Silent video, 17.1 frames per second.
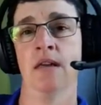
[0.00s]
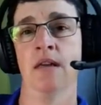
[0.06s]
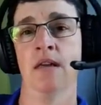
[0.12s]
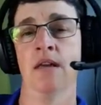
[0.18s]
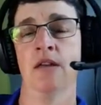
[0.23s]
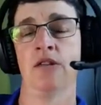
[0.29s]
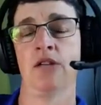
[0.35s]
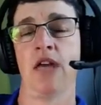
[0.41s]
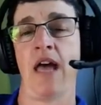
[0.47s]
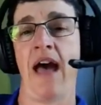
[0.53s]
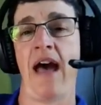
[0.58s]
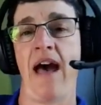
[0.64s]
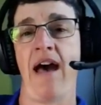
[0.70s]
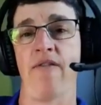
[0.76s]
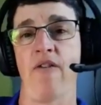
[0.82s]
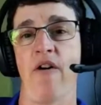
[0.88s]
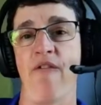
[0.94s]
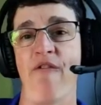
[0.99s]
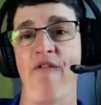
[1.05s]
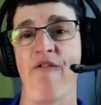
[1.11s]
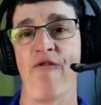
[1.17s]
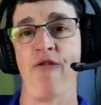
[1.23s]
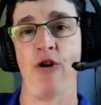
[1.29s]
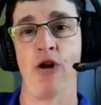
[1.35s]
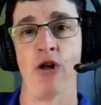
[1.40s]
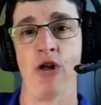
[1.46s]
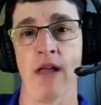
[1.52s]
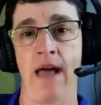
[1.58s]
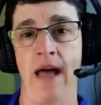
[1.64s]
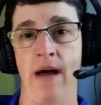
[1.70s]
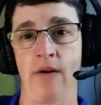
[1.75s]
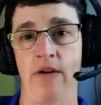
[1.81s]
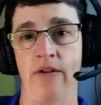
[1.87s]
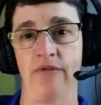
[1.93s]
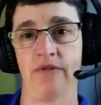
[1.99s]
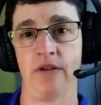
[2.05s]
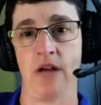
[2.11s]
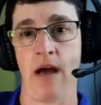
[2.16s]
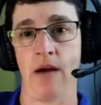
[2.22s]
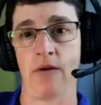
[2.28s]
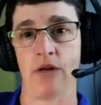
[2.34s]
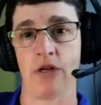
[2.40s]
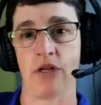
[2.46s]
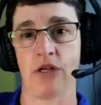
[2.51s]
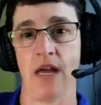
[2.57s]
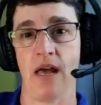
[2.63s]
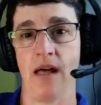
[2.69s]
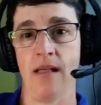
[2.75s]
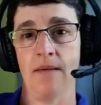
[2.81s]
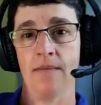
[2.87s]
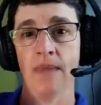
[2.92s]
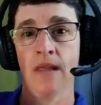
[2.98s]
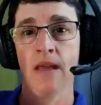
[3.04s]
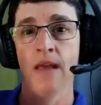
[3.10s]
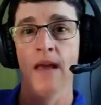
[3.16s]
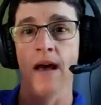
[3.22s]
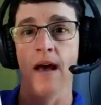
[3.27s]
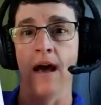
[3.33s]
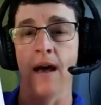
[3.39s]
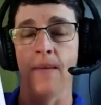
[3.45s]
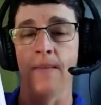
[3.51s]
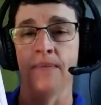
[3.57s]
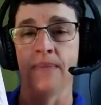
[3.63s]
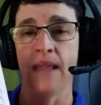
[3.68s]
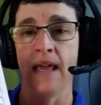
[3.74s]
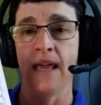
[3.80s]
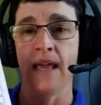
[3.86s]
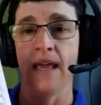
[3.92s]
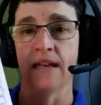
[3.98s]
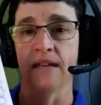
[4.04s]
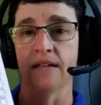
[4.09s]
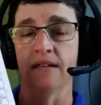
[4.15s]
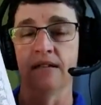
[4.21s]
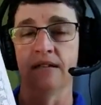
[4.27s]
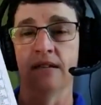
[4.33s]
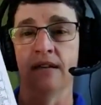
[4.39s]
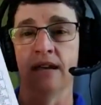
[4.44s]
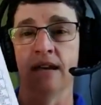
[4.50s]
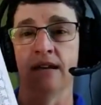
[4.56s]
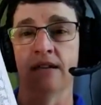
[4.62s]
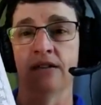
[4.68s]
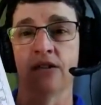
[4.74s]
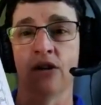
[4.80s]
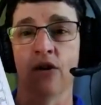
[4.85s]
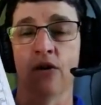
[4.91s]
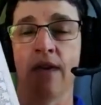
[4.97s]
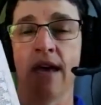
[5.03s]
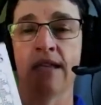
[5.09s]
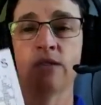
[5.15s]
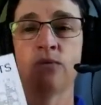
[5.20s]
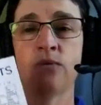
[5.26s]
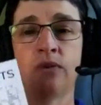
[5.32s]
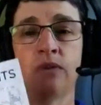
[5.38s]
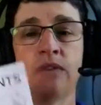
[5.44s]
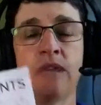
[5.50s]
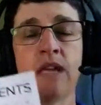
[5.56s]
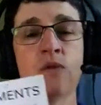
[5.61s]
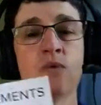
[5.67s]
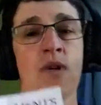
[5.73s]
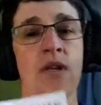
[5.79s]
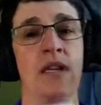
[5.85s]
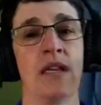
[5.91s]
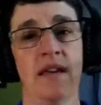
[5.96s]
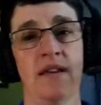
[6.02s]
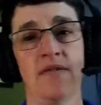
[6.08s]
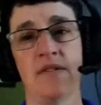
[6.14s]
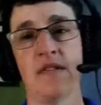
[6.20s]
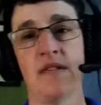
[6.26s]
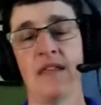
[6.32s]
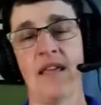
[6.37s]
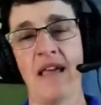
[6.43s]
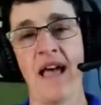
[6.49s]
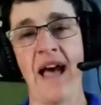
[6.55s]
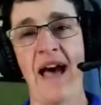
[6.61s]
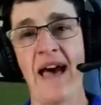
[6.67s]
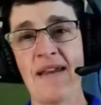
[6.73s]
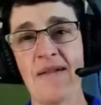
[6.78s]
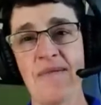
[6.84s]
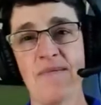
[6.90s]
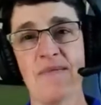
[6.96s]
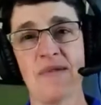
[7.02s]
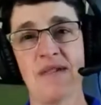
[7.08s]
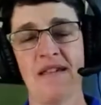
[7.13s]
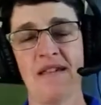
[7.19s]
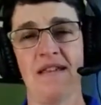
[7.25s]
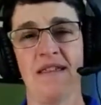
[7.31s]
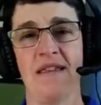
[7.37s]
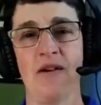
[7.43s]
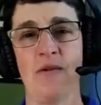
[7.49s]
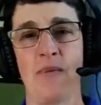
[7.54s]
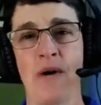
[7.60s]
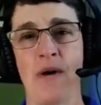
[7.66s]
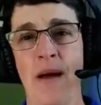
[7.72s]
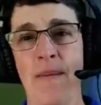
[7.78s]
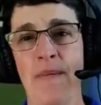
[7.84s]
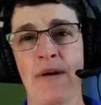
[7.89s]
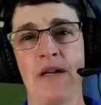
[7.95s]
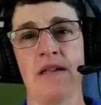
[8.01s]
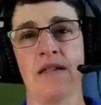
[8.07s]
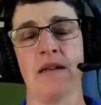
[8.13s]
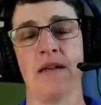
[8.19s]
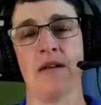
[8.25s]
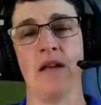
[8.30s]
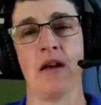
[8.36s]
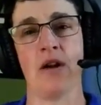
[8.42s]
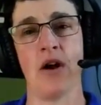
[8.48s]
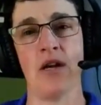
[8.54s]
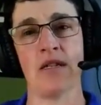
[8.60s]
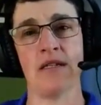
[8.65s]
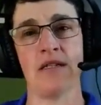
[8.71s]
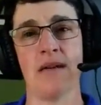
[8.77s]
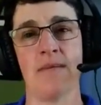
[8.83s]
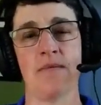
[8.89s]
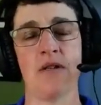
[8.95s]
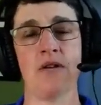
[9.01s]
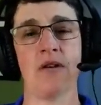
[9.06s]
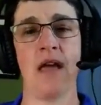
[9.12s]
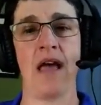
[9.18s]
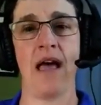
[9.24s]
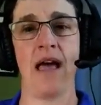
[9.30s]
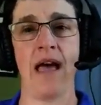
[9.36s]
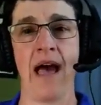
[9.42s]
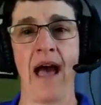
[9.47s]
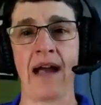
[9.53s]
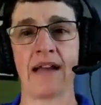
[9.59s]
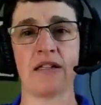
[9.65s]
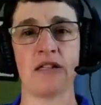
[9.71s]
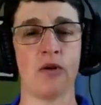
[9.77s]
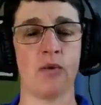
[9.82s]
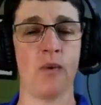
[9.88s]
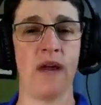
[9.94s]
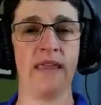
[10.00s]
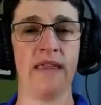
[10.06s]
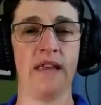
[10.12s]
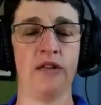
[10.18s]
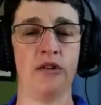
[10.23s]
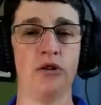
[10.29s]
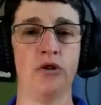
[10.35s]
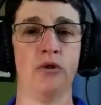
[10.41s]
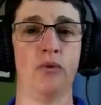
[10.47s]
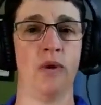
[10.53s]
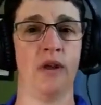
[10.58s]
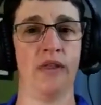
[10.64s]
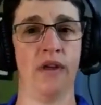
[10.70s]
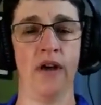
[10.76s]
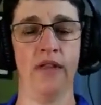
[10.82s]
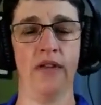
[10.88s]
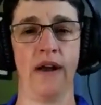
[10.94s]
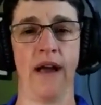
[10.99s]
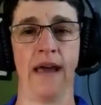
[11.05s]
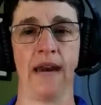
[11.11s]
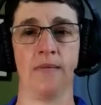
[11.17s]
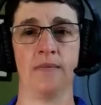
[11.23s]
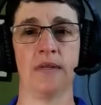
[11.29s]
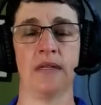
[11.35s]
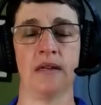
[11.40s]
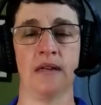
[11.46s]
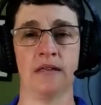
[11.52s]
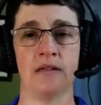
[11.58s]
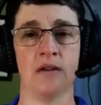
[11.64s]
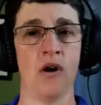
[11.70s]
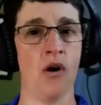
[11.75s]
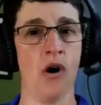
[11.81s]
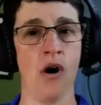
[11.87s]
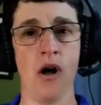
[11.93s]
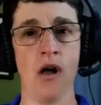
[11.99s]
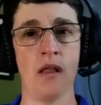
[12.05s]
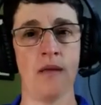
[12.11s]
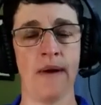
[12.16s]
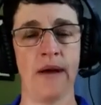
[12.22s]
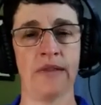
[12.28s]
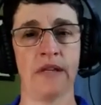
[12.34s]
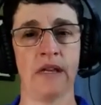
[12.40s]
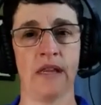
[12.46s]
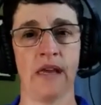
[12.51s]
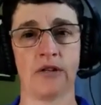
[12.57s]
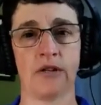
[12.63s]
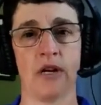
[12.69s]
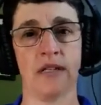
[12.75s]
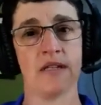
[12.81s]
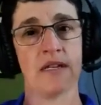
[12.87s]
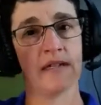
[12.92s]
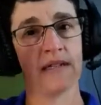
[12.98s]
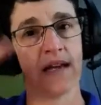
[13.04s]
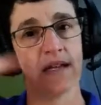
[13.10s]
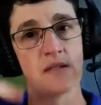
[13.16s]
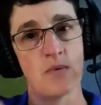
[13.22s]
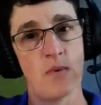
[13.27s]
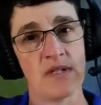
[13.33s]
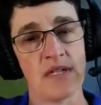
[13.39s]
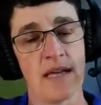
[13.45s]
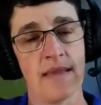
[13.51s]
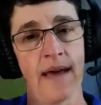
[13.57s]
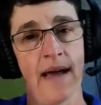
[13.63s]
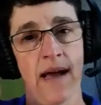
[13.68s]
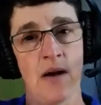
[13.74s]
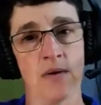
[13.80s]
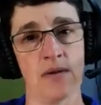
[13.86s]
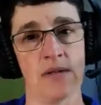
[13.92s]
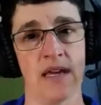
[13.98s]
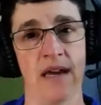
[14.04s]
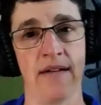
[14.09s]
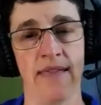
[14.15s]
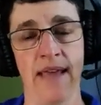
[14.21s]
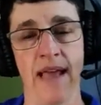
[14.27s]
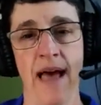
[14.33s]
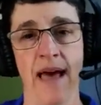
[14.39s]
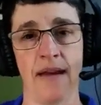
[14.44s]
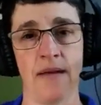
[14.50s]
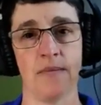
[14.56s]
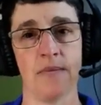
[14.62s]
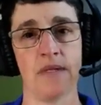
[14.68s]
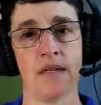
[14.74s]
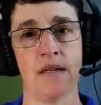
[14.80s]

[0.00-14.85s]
to have a full outer shell, and so that's what gives atoms their properties and causes them to act the way they do with other atoms, is all about the electrons, because that's what's on the outside of the atoms.